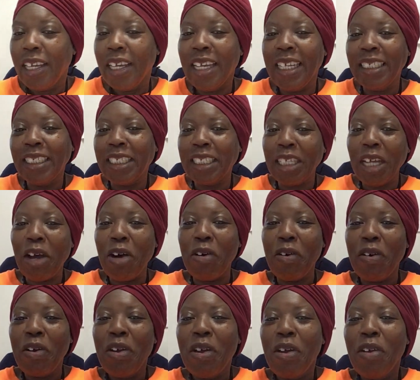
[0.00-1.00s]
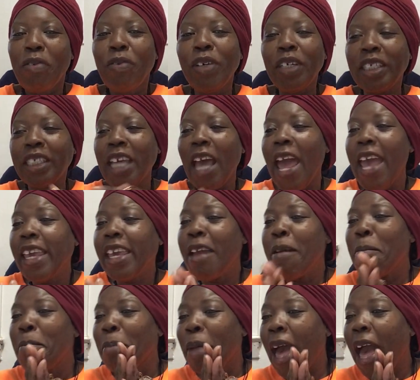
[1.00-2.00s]
And so we're
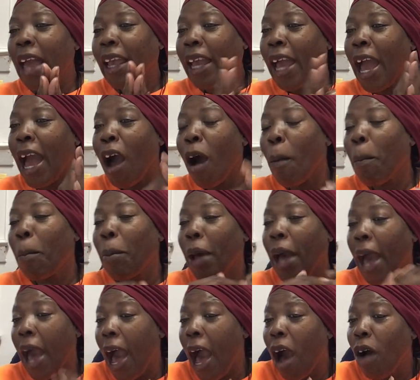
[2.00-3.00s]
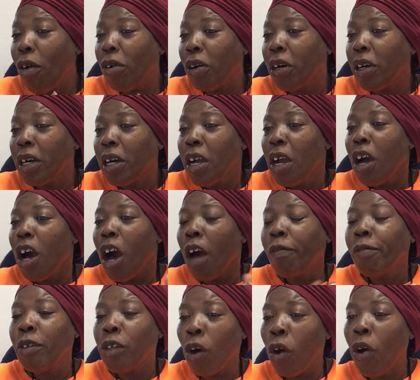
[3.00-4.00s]
taking back our power of
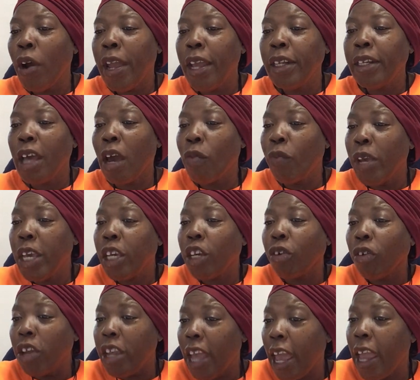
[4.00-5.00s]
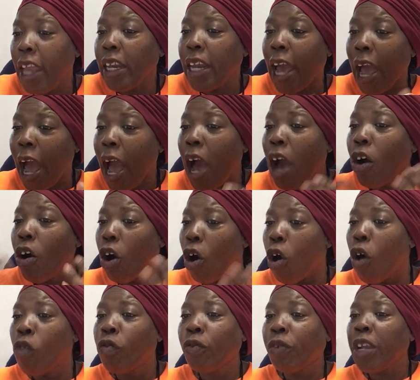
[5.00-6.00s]
knowing that we create our
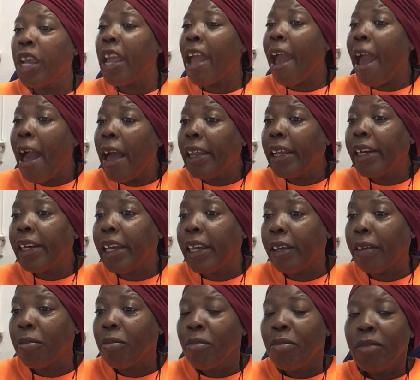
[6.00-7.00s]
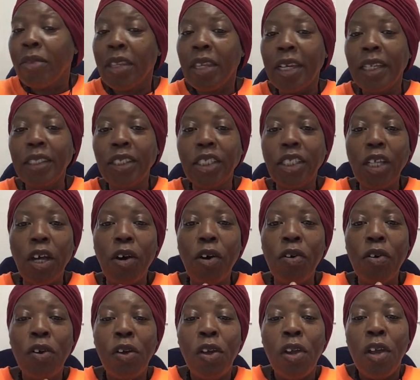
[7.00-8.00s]
own reality. And
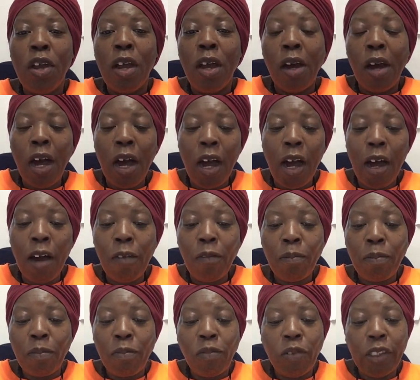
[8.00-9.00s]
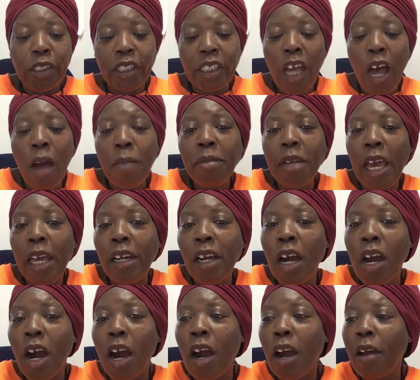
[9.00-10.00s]
so for some that
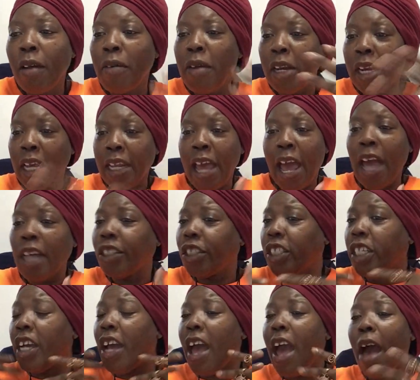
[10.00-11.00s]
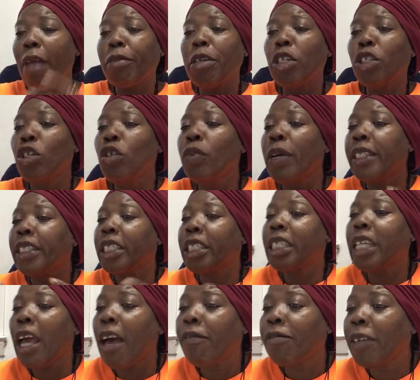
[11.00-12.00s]
are, and it still have to do with
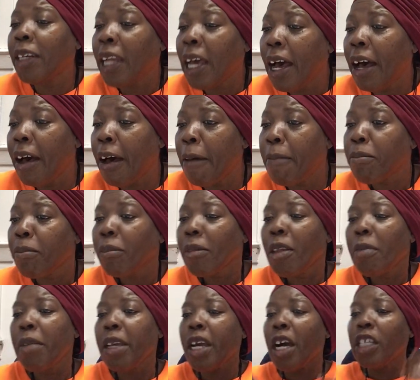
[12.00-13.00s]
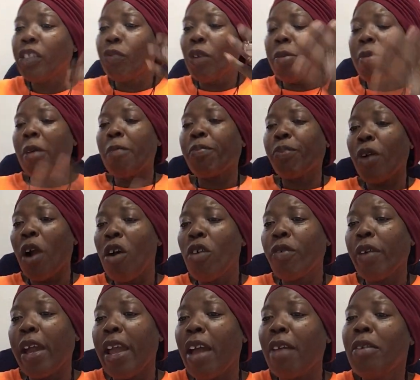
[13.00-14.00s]
self-love, because we've been
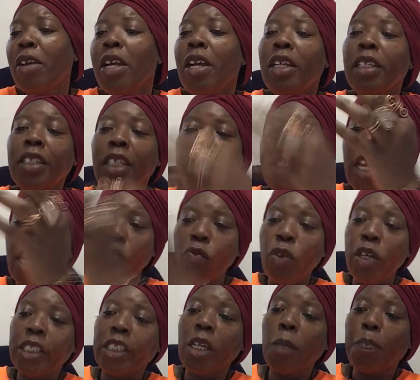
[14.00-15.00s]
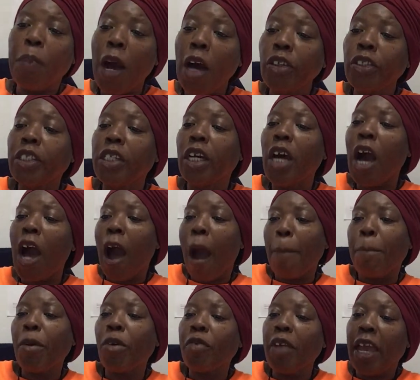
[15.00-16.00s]
programmed to think we're supposed to
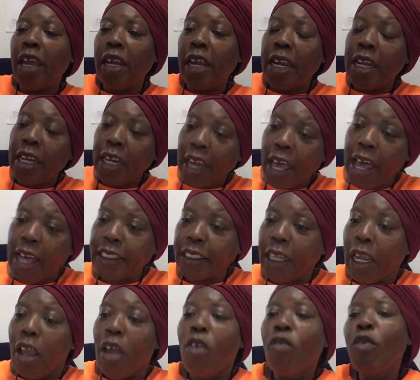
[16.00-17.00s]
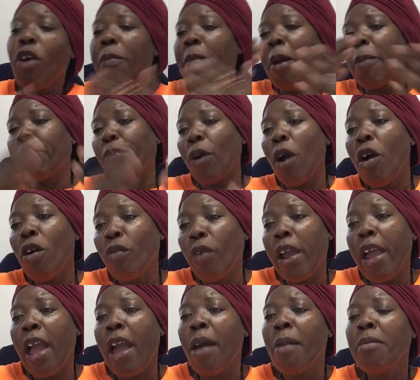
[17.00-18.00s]
operate in less. We've been
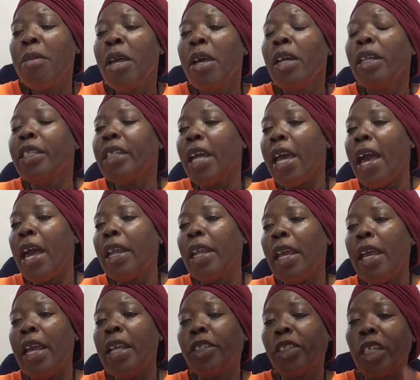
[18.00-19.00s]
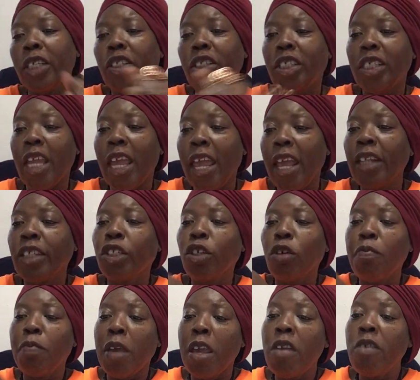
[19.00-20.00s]
programmed that it's a sin to
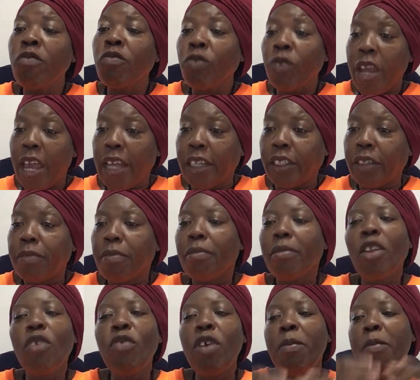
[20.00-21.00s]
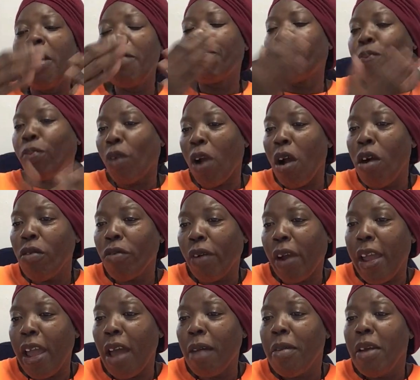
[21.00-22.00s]
be rich. We've been
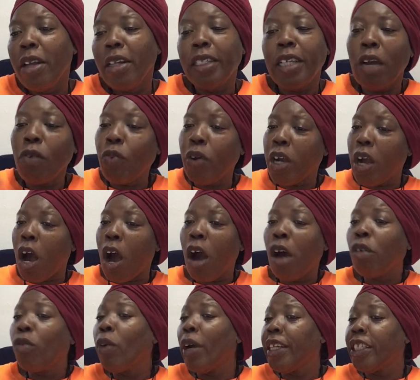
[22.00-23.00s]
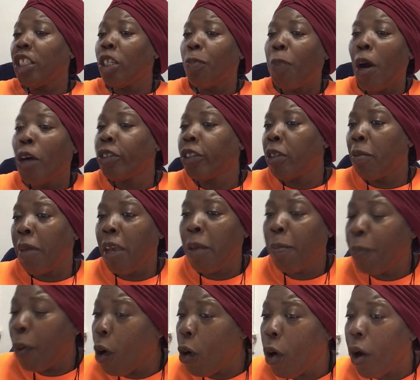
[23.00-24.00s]
programmed that we're always supposed to be
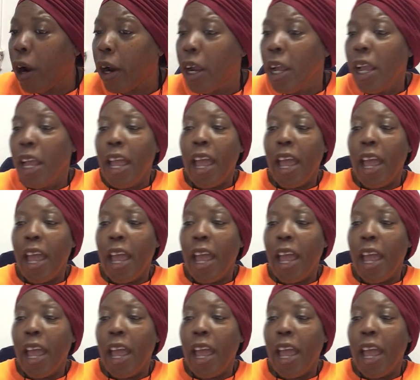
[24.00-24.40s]
poor.